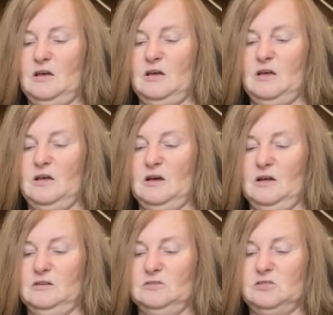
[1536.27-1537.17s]

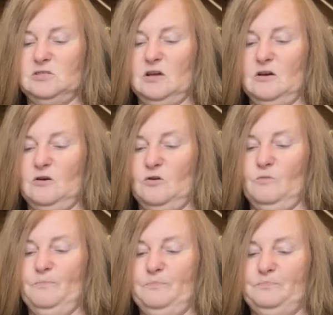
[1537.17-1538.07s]
And so
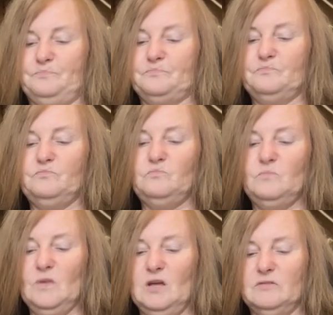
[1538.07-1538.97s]

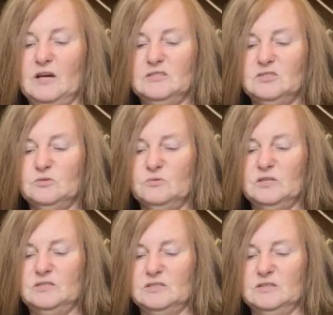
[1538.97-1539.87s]
that's the
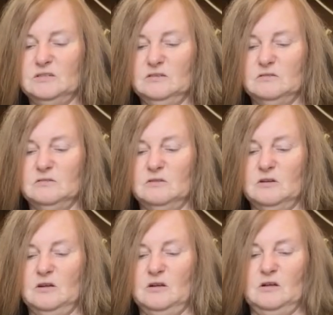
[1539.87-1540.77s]
reason
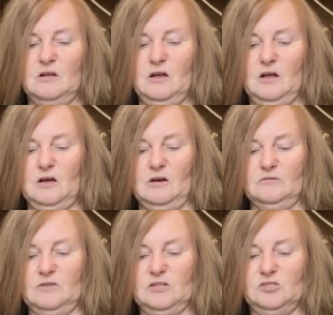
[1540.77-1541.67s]

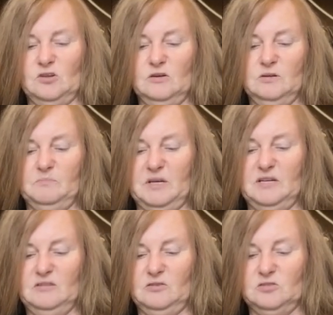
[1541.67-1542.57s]
they started
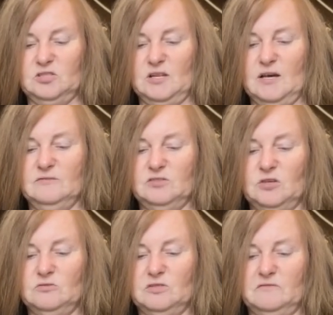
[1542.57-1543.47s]
beating their slaves so
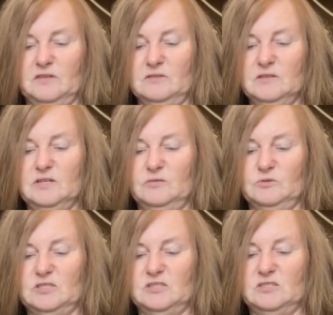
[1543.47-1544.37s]
severely. It
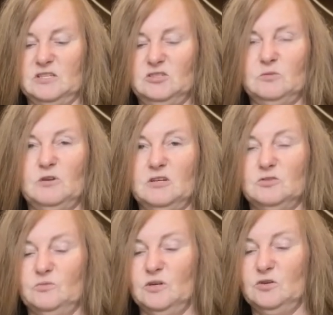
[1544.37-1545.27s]
was to teach them not to
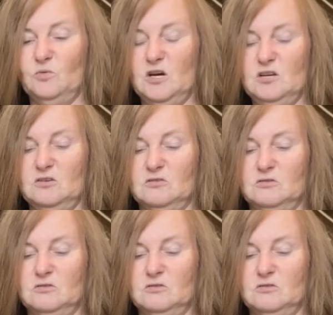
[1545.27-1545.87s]
run away.